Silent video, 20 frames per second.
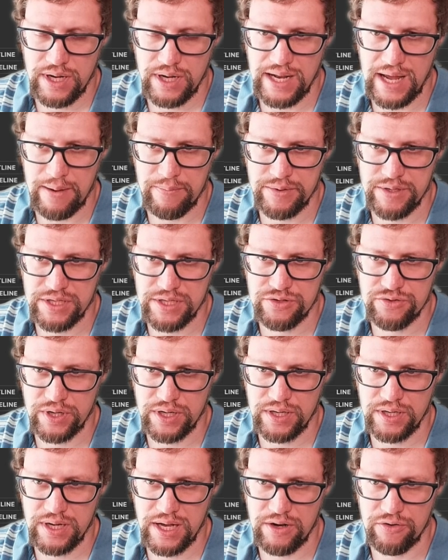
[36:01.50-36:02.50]
an empty
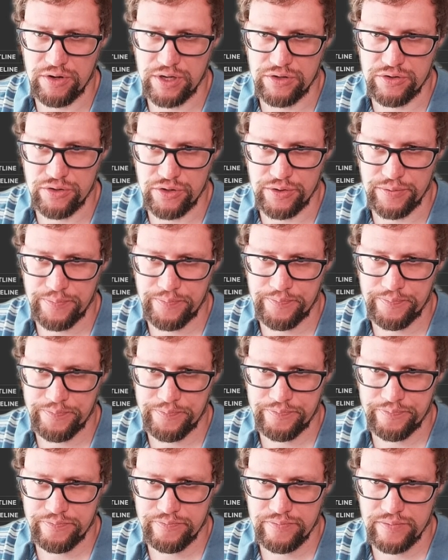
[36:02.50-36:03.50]
string and a return,
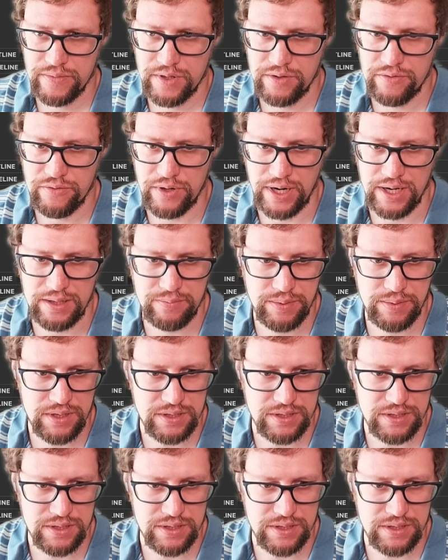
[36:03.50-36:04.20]
right?